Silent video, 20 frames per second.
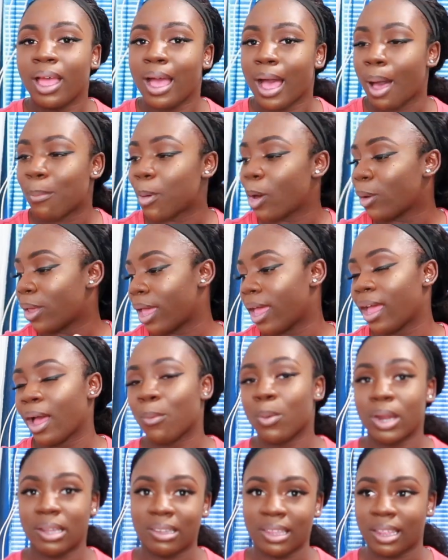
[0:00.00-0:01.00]
I'm okay.
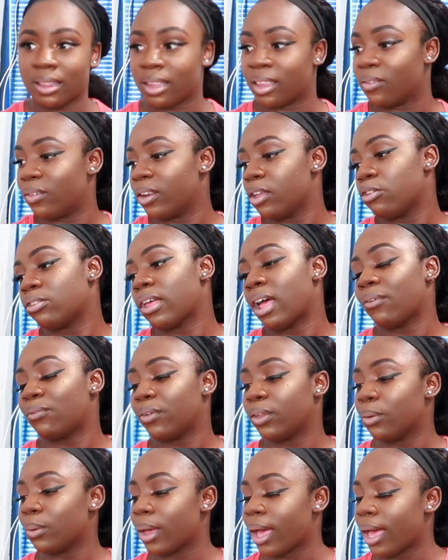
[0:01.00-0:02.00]
I wanted to get these videos
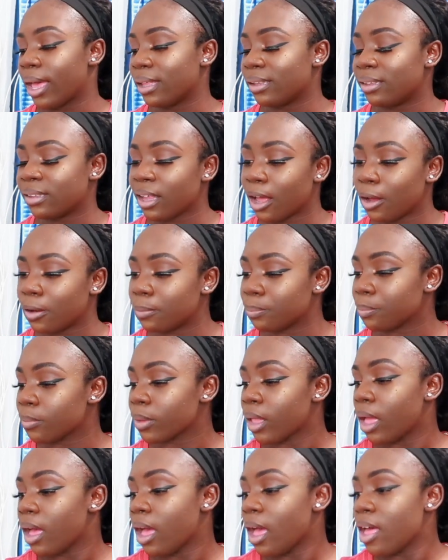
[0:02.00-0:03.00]
out for you guys. So
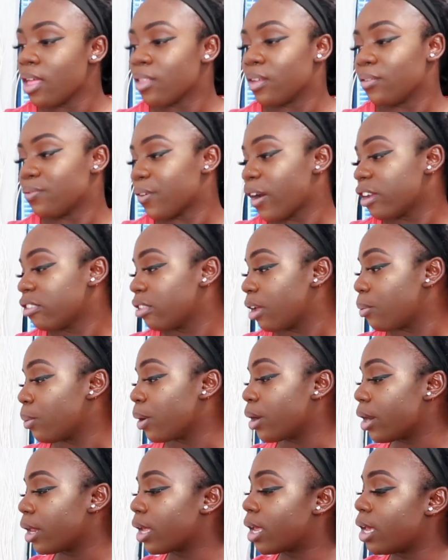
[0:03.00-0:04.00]
the first thing
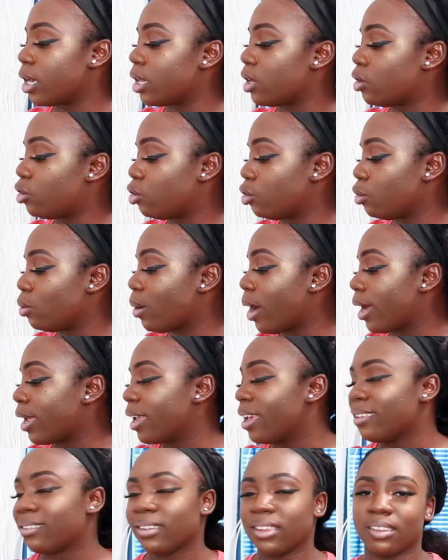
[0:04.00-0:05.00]
we're gonna get into, I
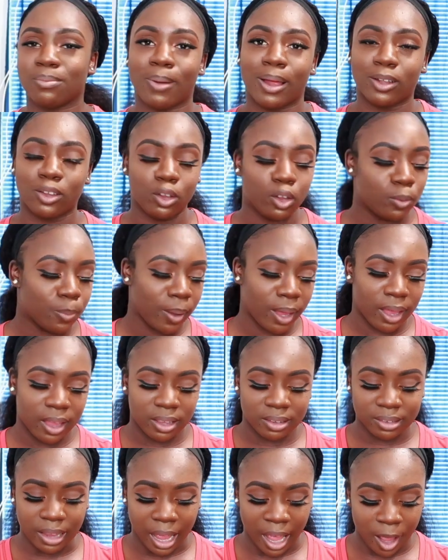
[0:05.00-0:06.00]
guess, is my
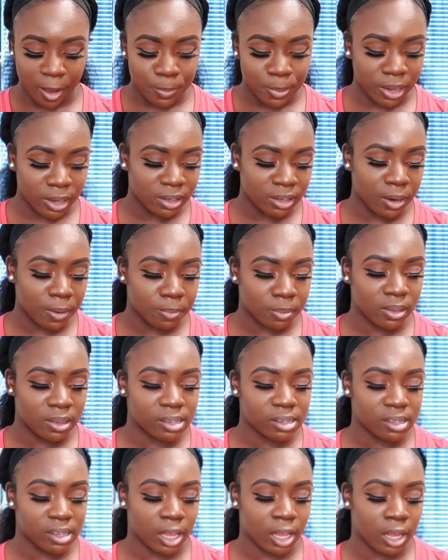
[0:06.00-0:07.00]
toothpaste. I picked up
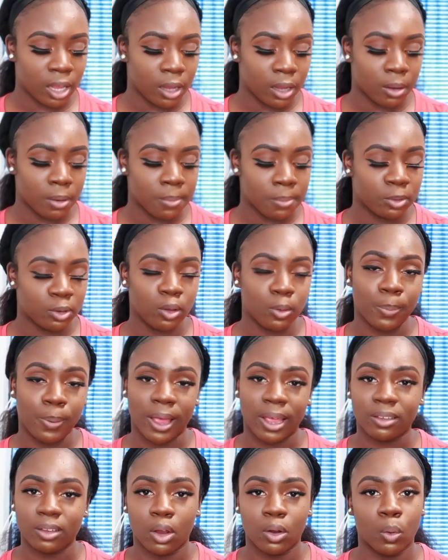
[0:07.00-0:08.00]
this um,
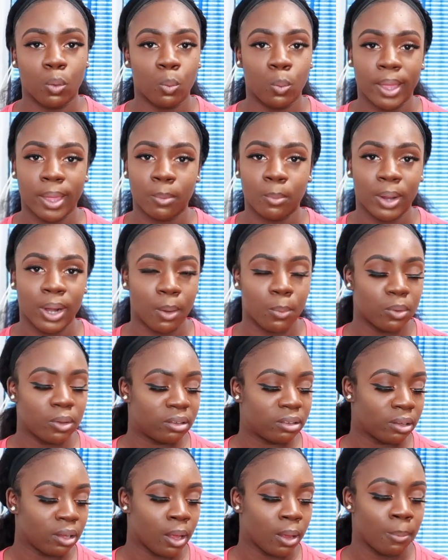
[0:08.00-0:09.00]
toothpaste on a whim when I
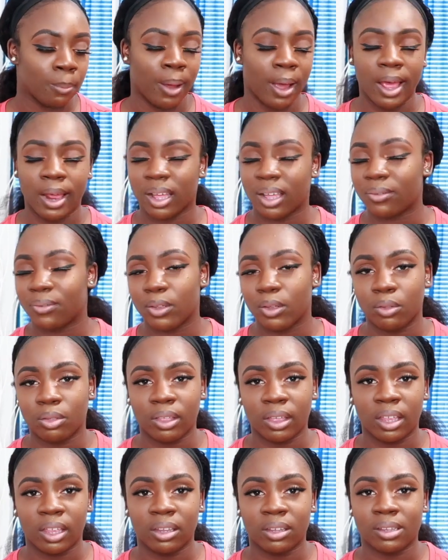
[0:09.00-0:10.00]
was um, buying a few
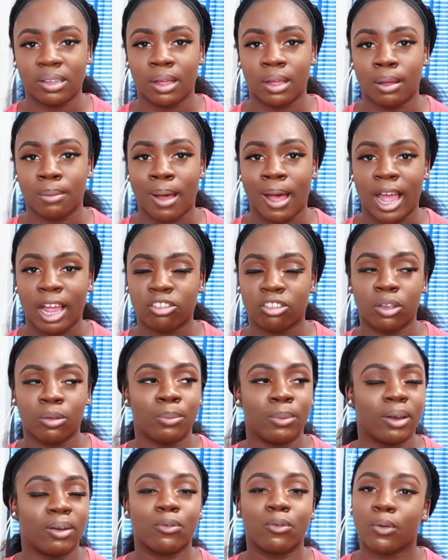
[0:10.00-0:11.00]
things, um,
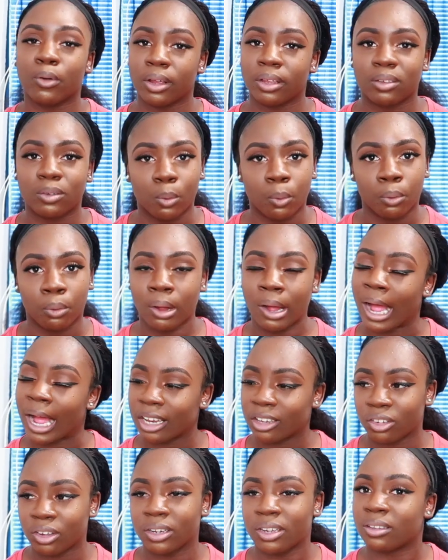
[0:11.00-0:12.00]
hygiene, but of course, oral
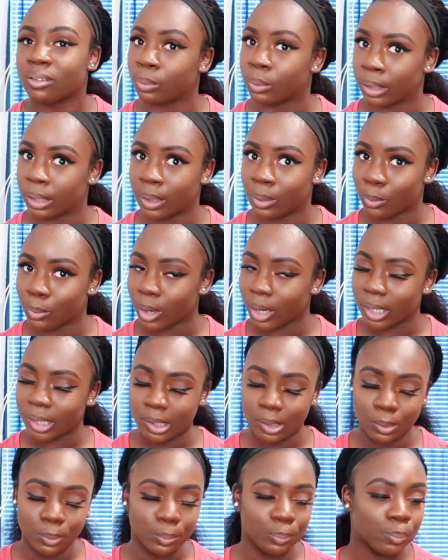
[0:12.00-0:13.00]
hygiene is really
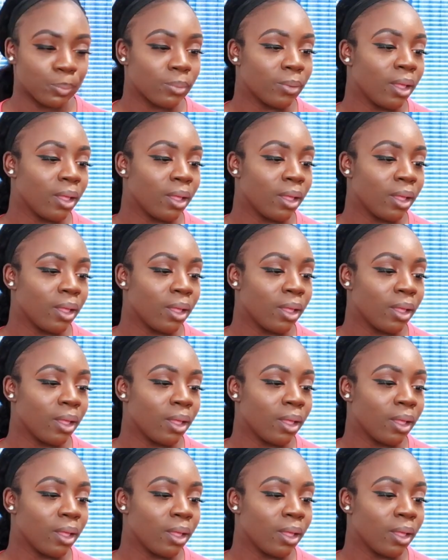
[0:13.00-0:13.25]
important too.